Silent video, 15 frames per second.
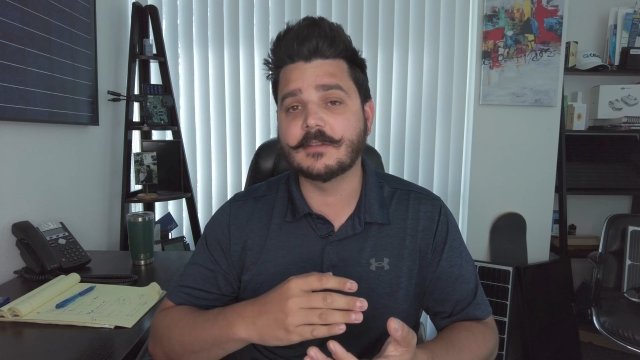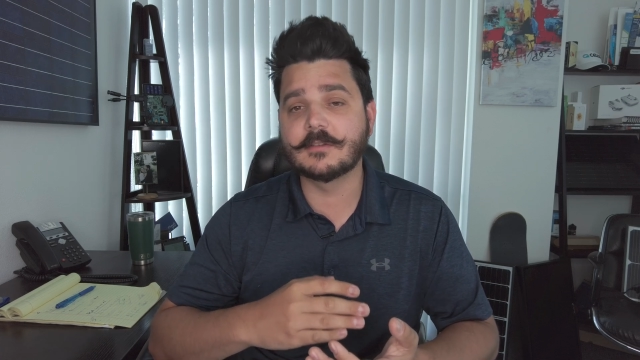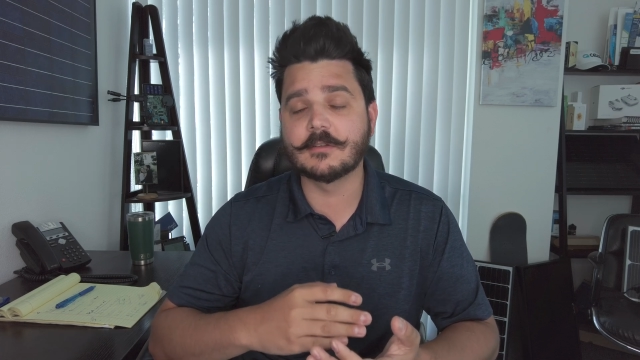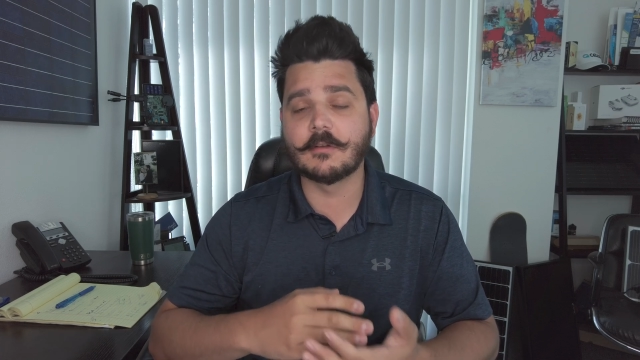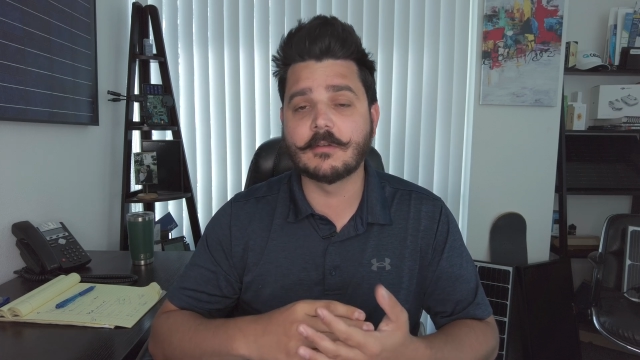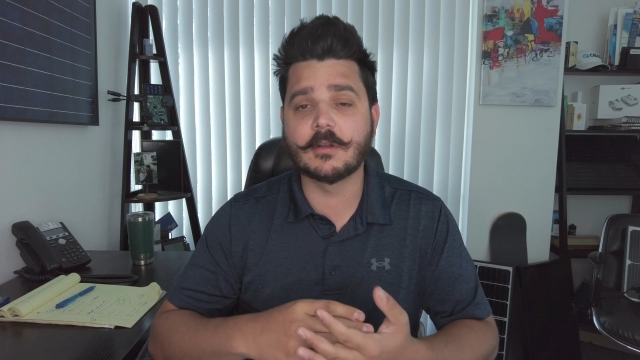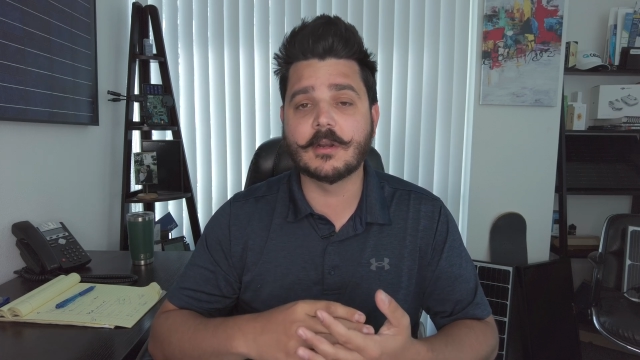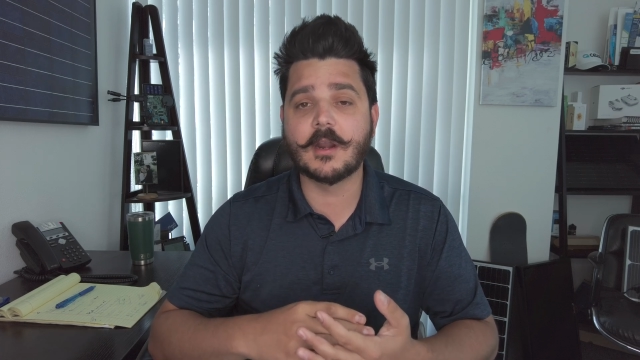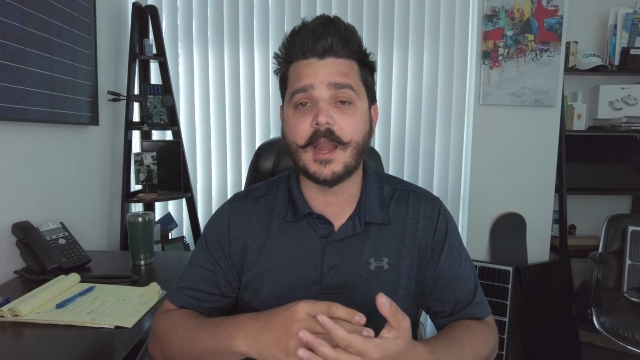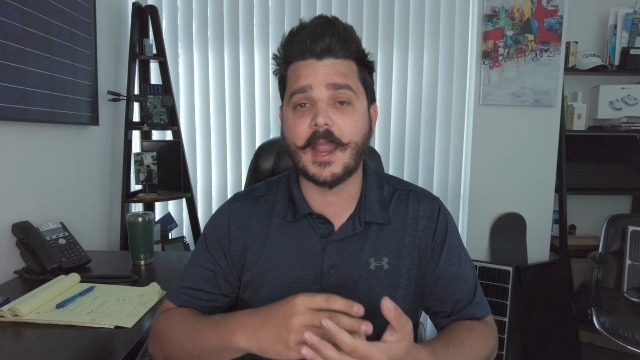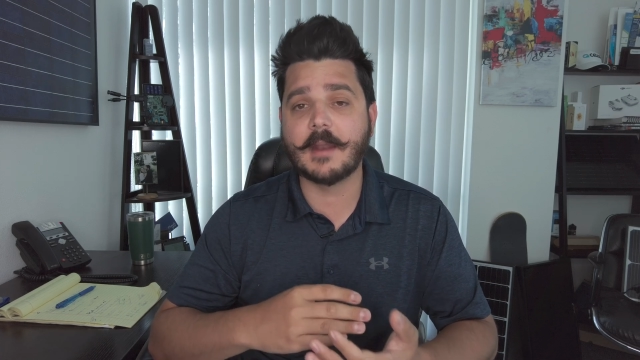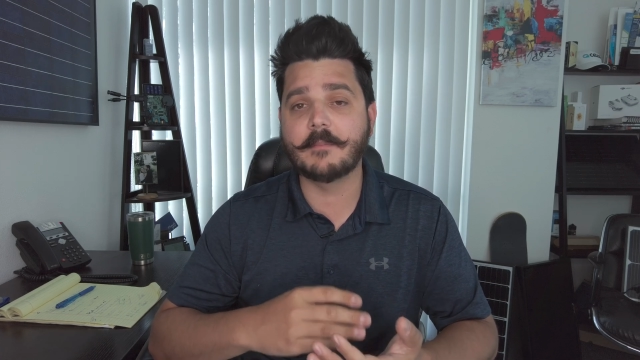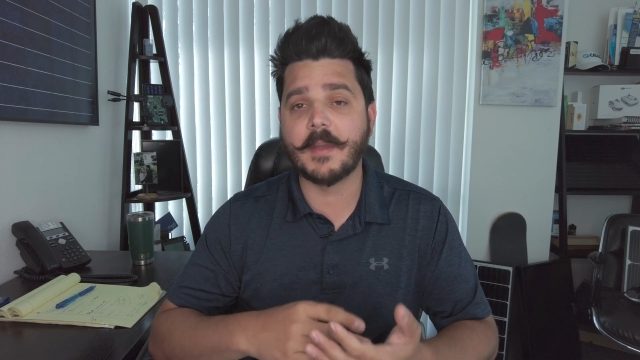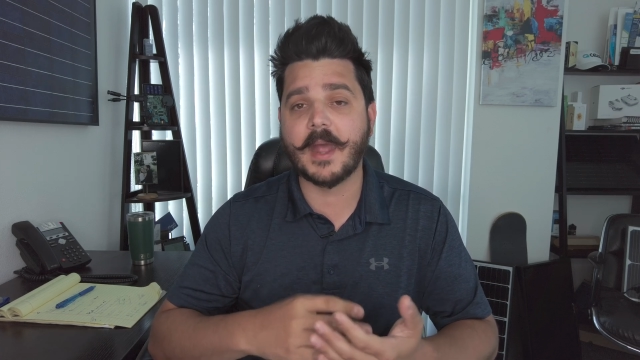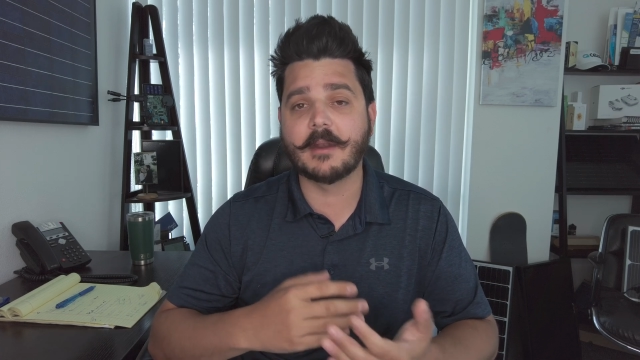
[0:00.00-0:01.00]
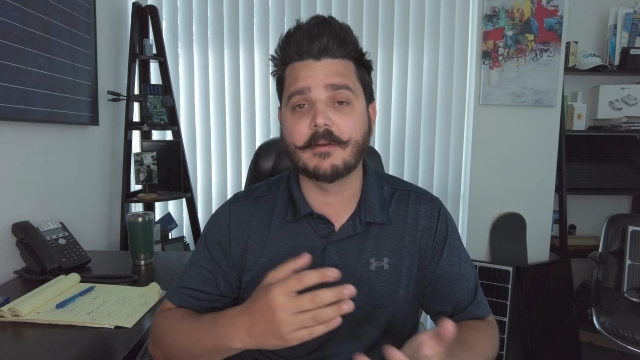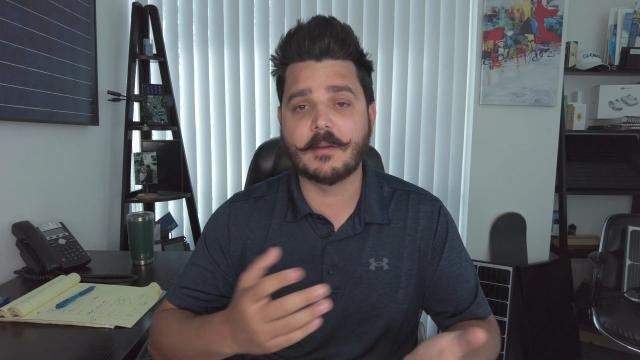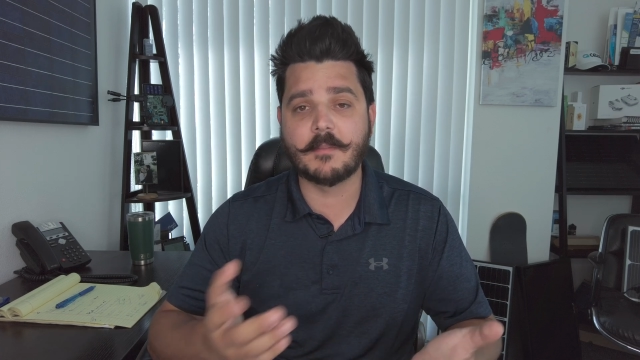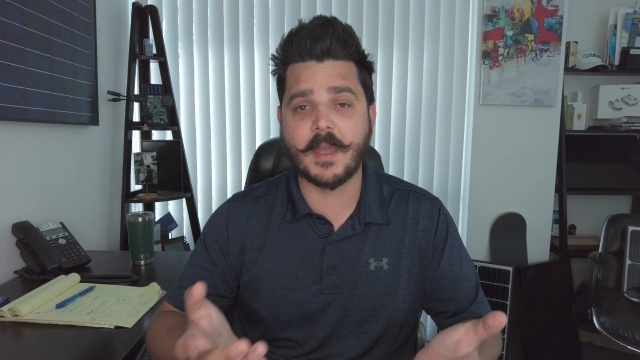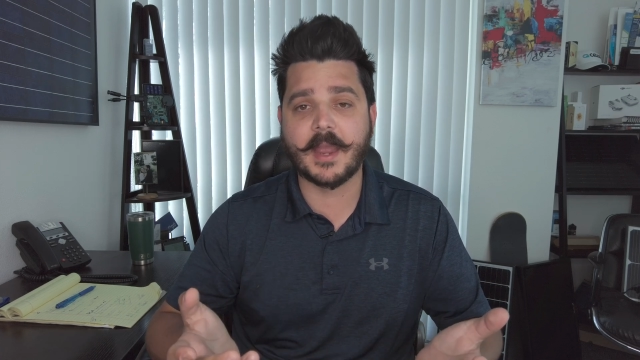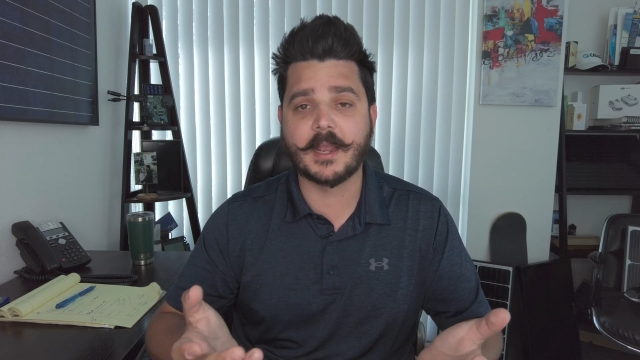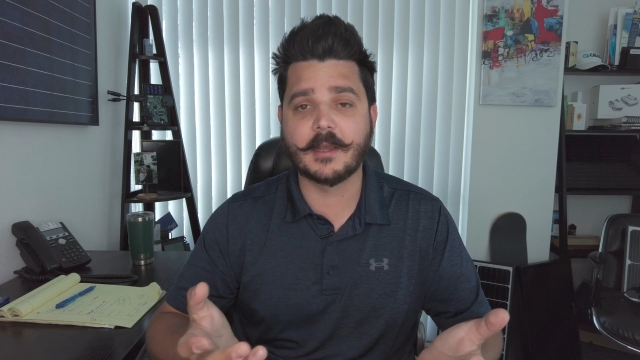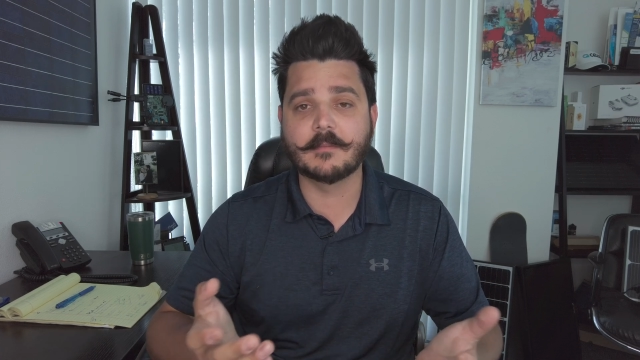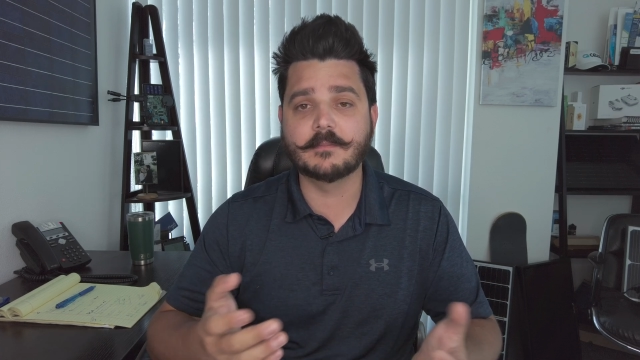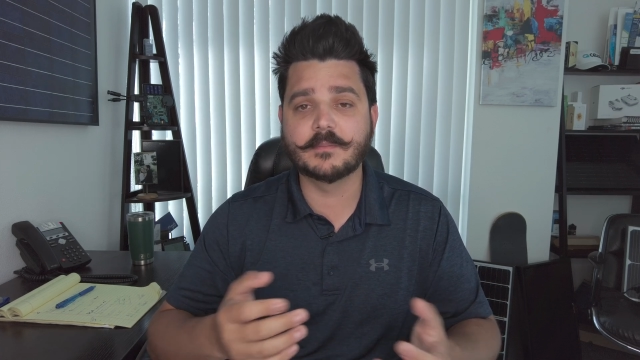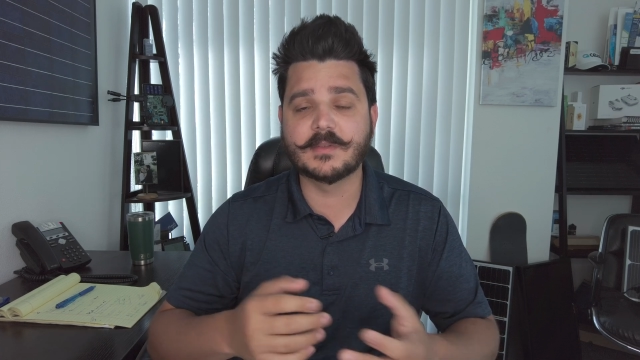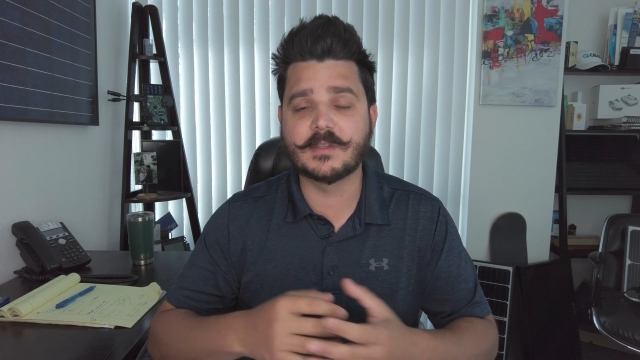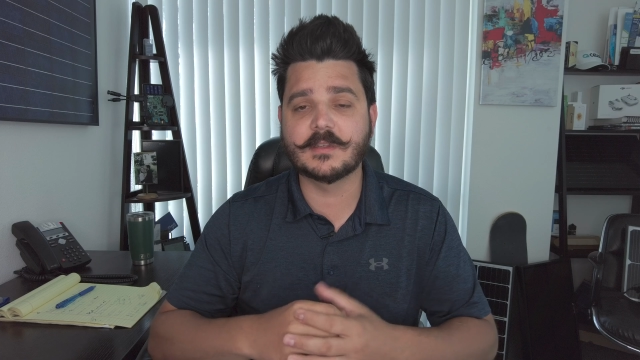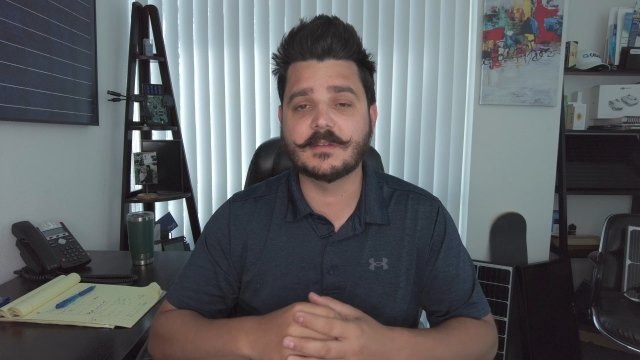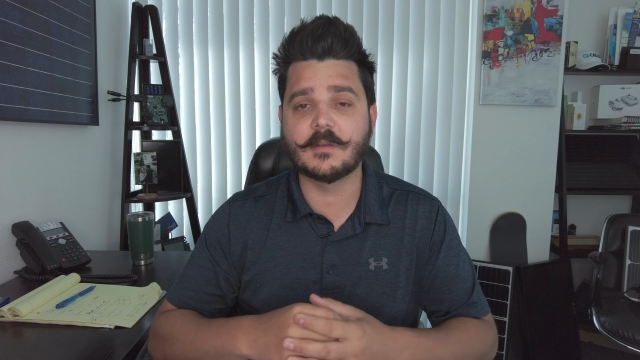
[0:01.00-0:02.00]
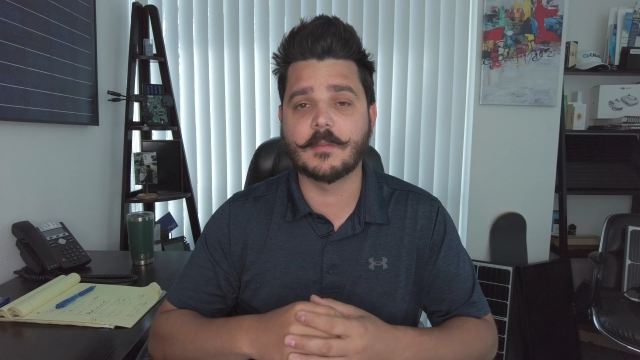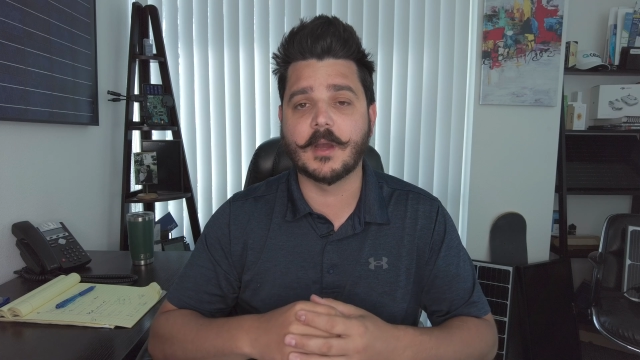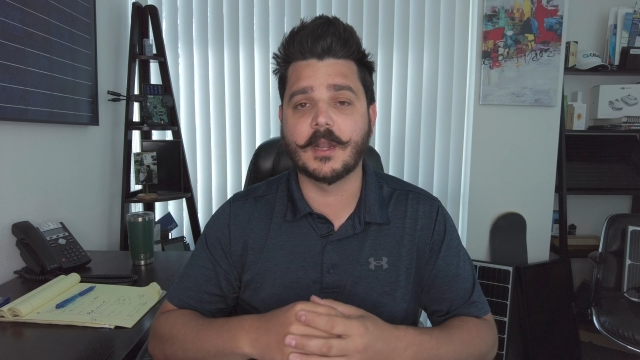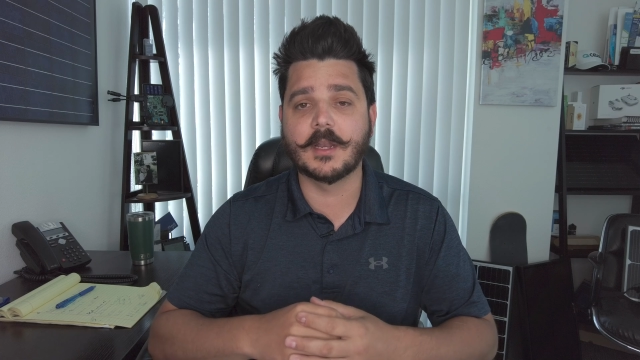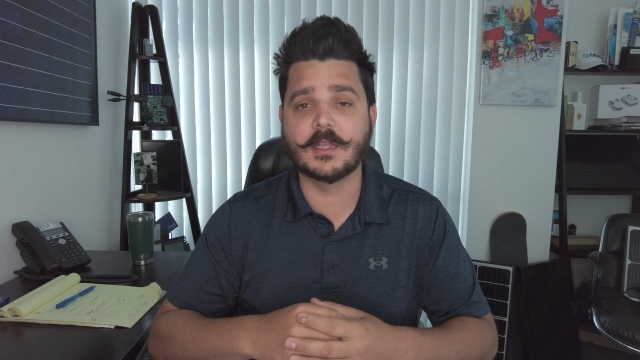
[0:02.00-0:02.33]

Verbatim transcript: solar and battery backup system on.